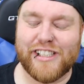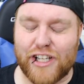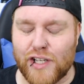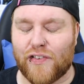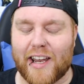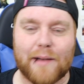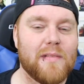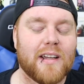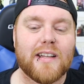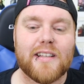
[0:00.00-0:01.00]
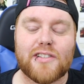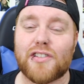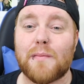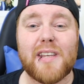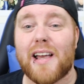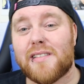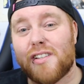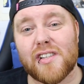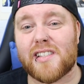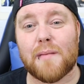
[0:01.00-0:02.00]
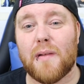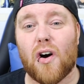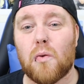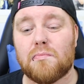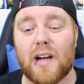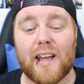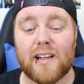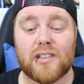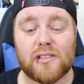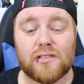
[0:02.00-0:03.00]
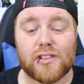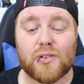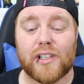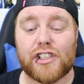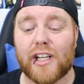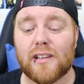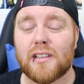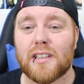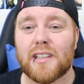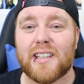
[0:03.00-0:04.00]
cheers for that. So sometimes they just send me home and I could just go and chill.